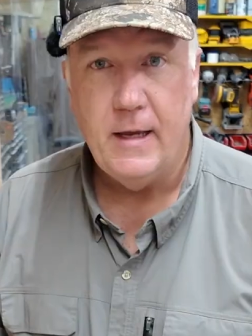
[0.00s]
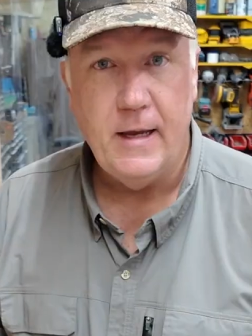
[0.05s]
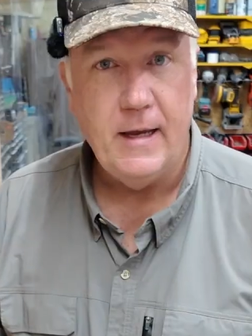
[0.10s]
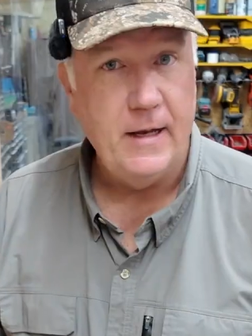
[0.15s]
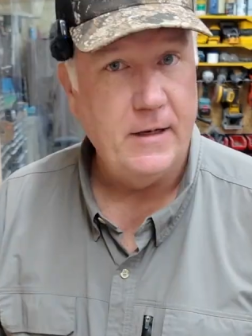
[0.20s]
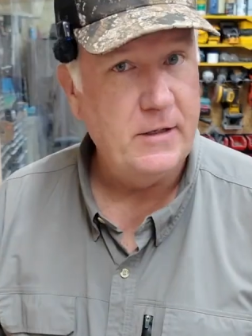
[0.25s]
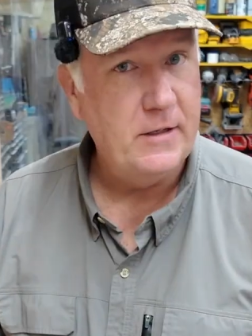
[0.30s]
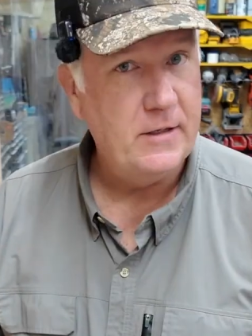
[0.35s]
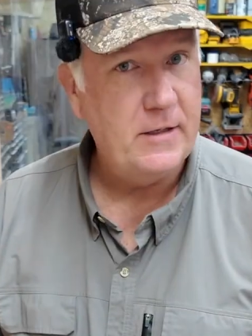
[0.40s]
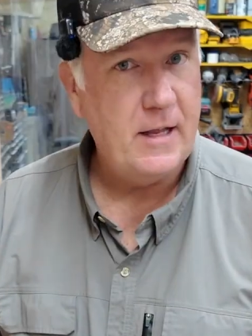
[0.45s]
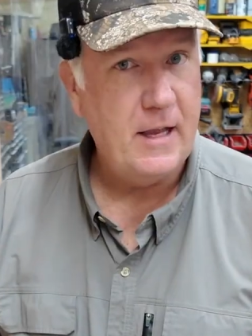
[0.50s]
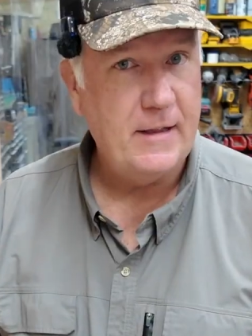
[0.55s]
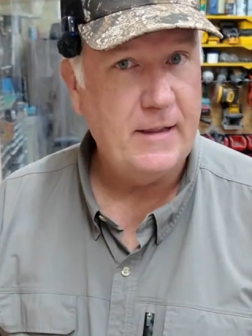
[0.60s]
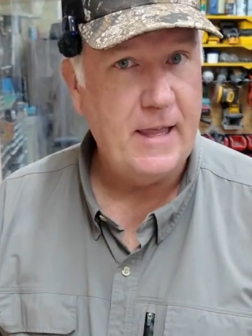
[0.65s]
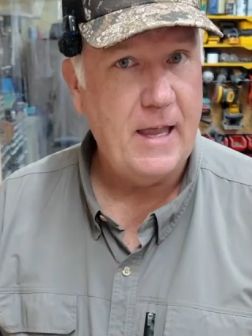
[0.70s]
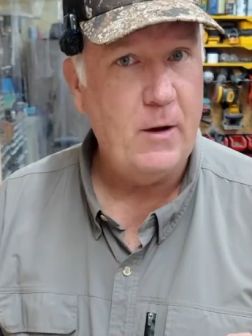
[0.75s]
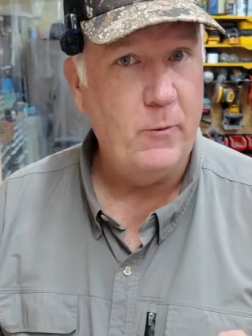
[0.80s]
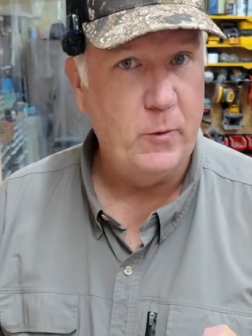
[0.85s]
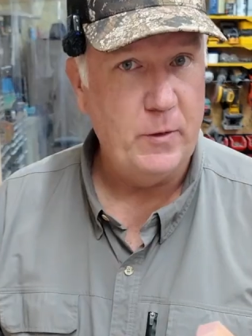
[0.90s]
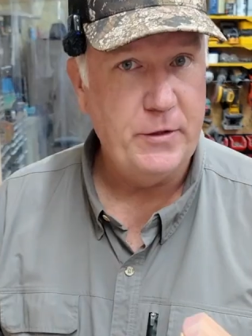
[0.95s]
And just like
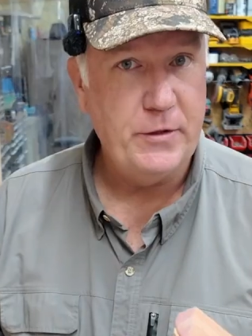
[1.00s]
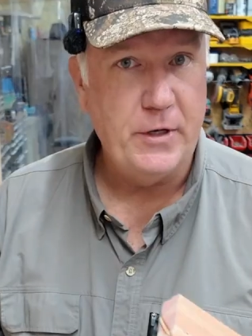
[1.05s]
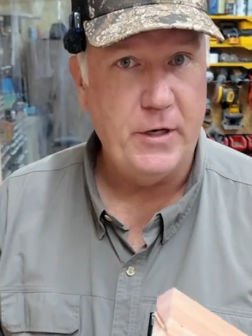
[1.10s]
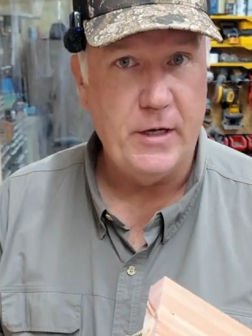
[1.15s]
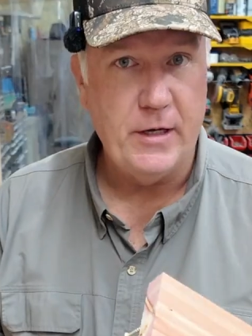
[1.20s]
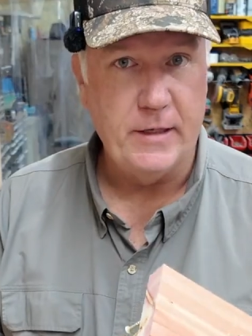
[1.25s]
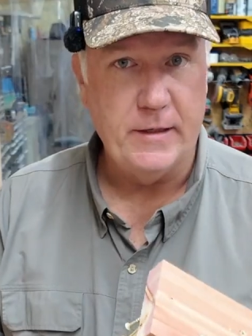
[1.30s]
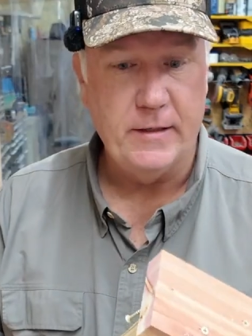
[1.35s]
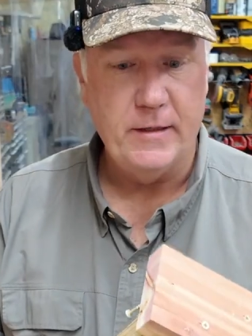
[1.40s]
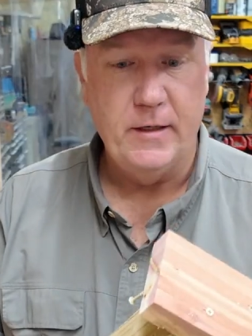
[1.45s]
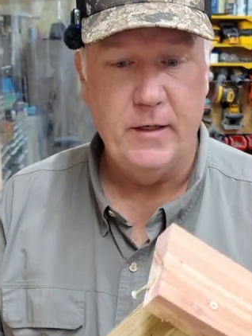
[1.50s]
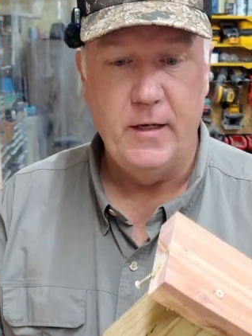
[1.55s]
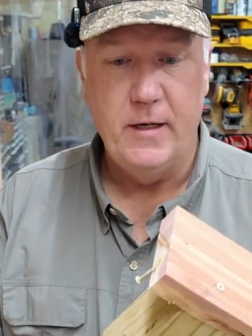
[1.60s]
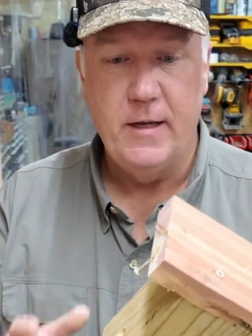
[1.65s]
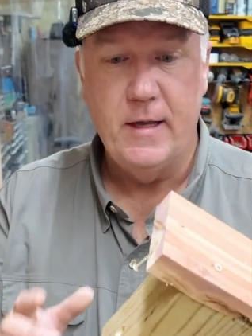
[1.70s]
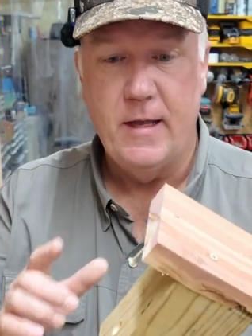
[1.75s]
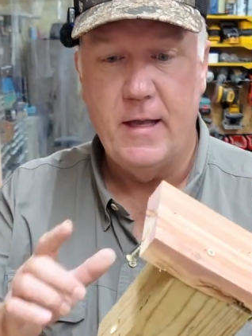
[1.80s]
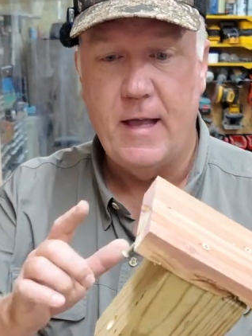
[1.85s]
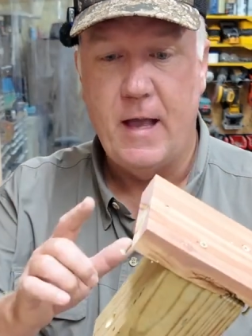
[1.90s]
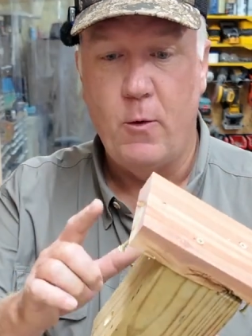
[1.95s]
that, we're done.
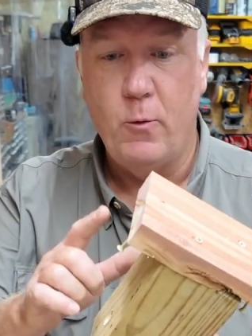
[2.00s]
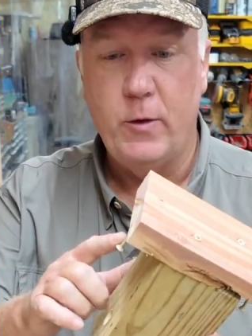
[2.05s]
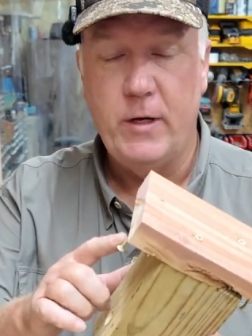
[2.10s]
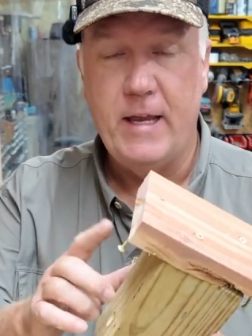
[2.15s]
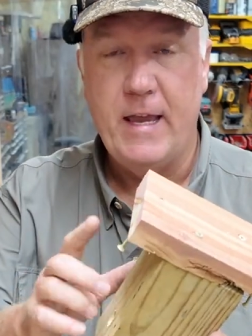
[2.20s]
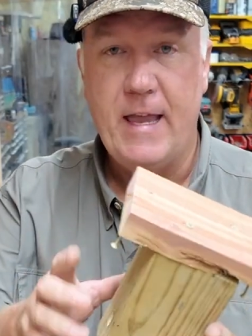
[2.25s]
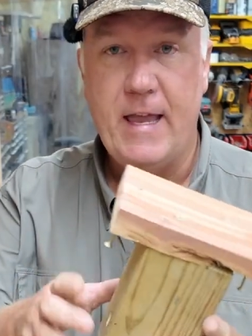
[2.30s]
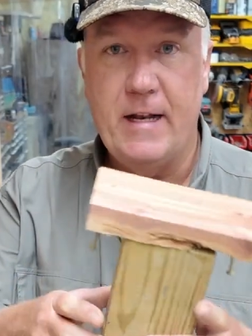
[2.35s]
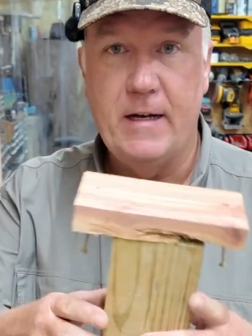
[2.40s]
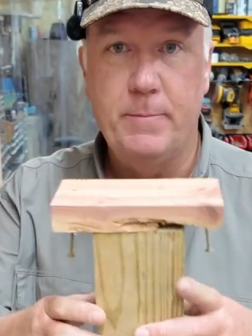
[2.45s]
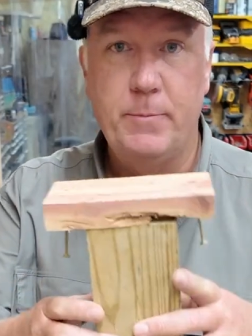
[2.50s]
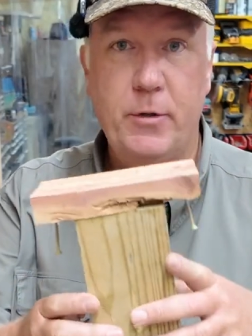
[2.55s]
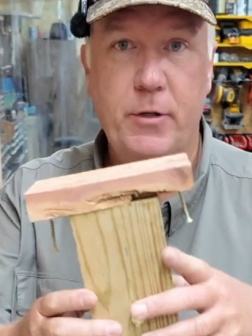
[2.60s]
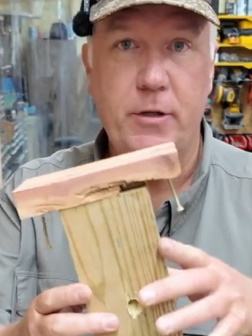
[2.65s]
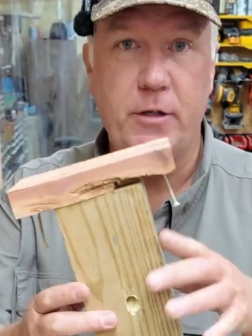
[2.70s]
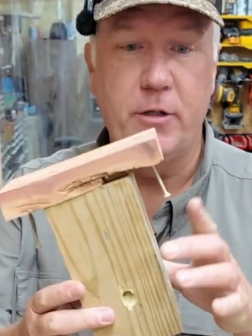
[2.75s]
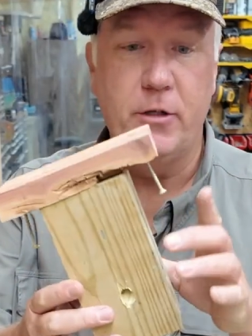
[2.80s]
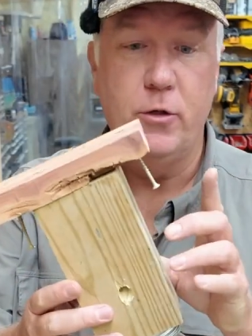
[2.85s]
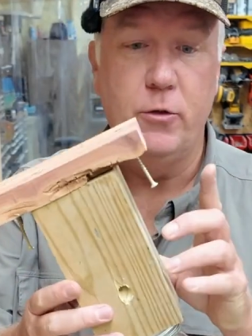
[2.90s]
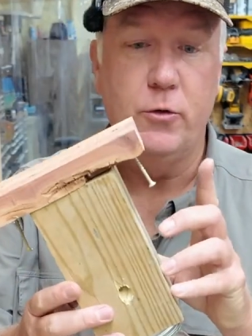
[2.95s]
I went ahead and
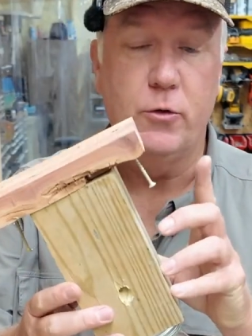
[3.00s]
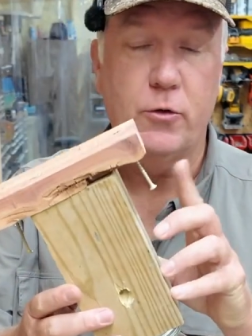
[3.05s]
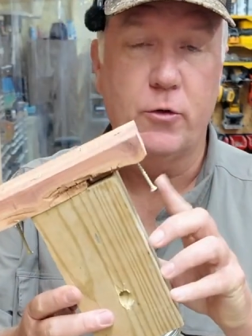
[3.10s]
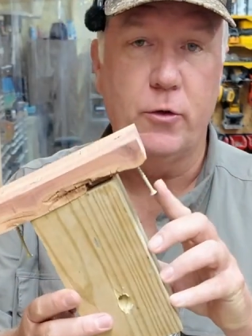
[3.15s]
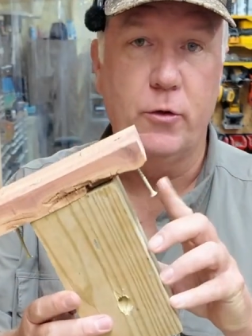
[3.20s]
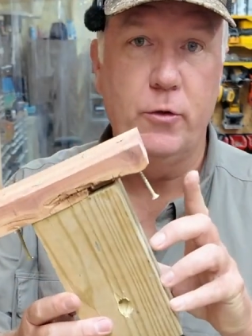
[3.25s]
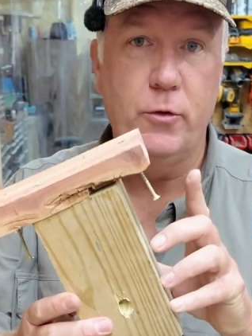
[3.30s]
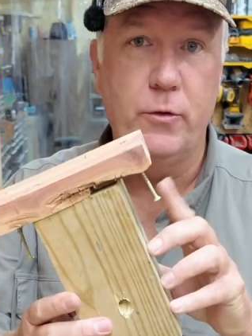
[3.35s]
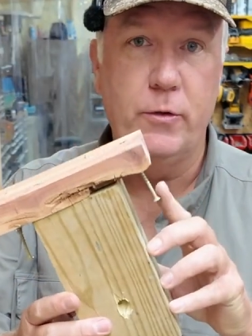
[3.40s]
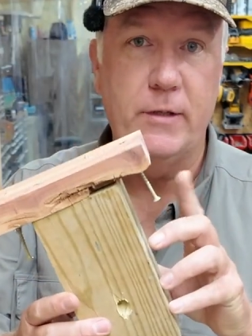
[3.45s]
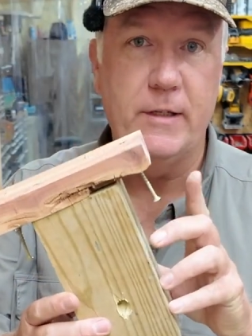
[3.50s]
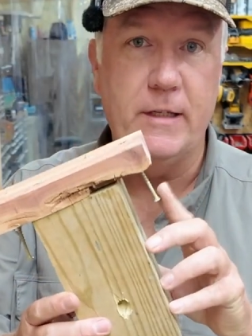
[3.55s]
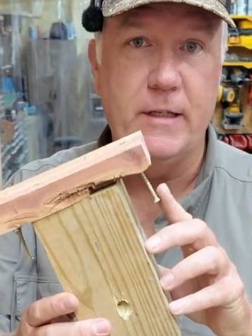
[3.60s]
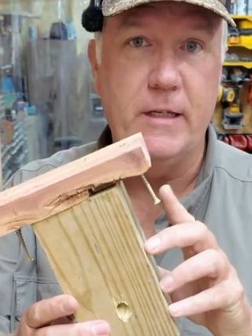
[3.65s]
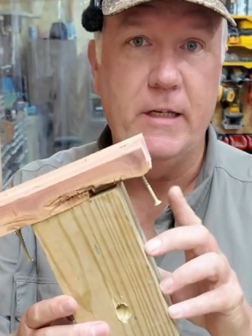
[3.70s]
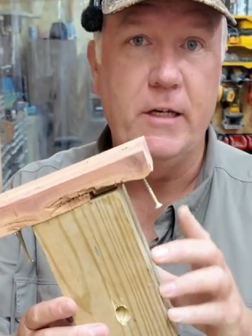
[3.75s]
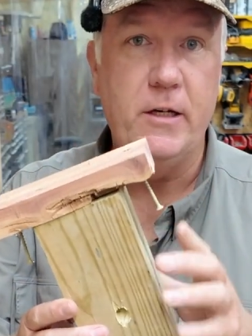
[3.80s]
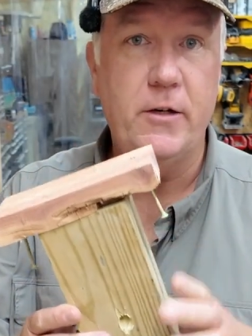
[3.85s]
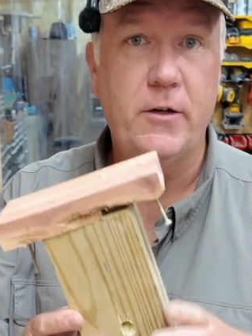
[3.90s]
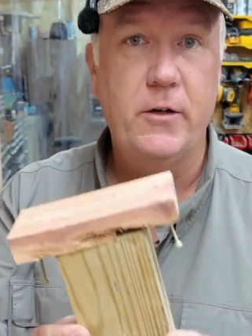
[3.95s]
put the 2 screws in
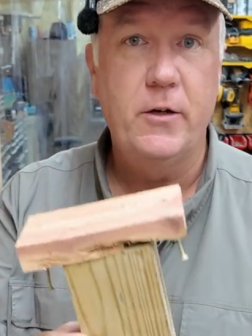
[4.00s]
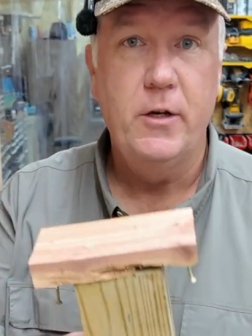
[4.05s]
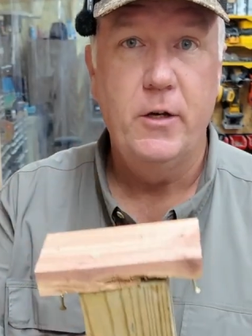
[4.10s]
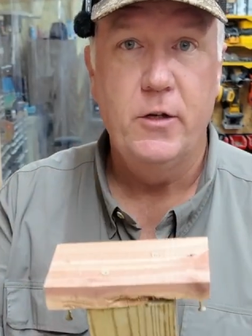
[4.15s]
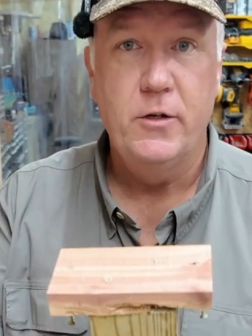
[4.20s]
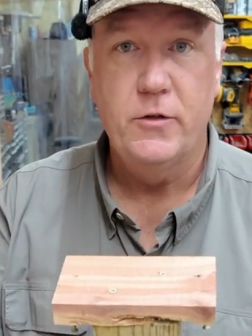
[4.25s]
here